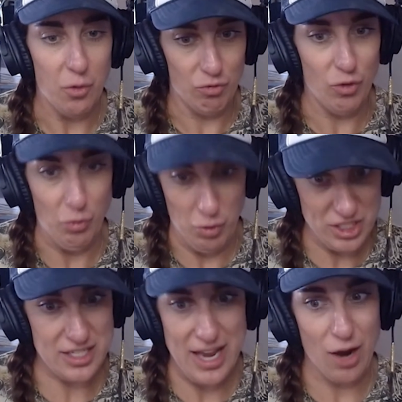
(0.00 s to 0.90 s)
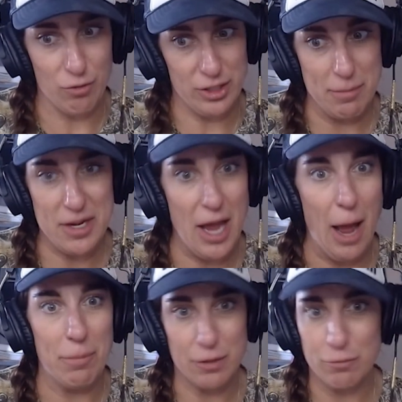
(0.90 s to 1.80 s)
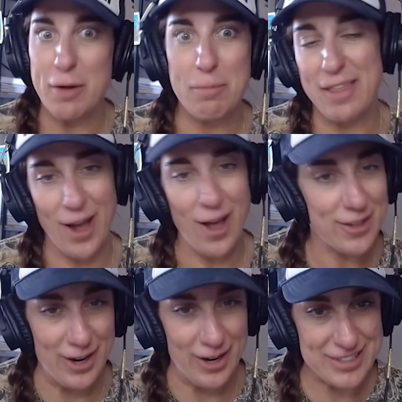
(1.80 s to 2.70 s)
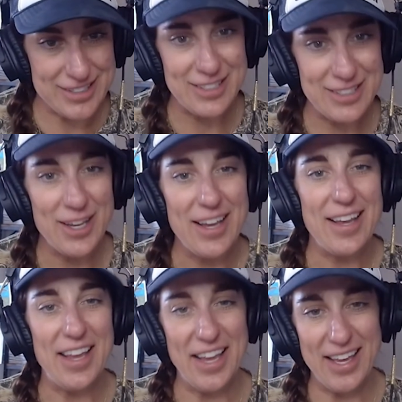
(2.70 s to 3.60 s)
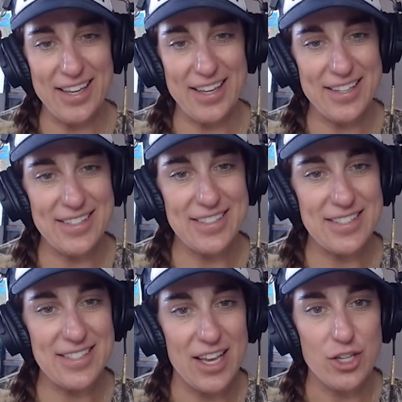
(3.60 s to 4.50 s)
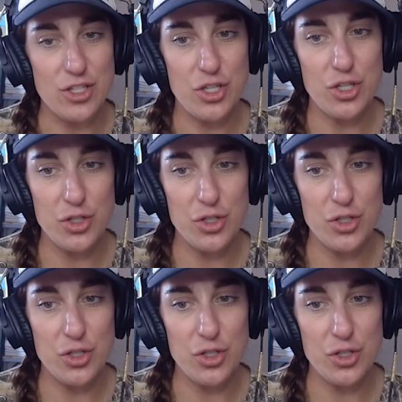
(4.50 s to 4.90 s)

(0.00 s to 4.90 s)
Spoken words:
which is now really a monopoly run by the oligarchs, is to